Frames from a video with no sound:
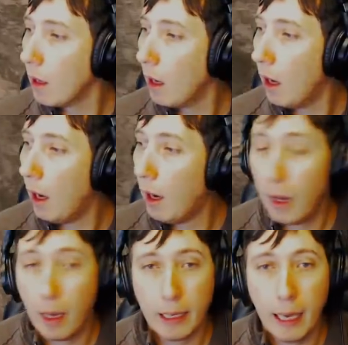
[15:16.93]

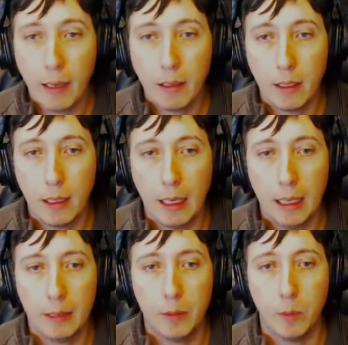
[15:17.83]
Yeah.
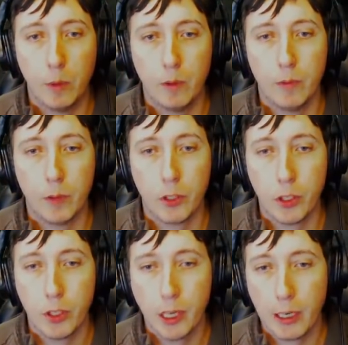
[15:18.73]
We'll for
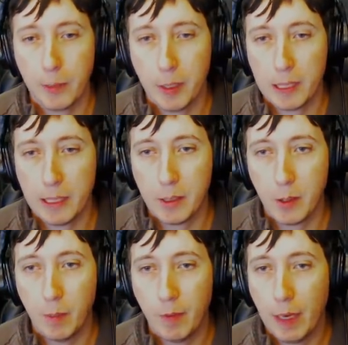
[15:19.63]
sure talk about
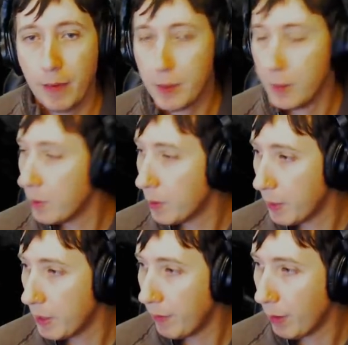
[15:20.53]
Sandstorm if you have some
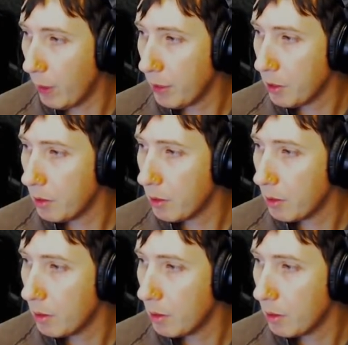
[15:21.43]
specific questions.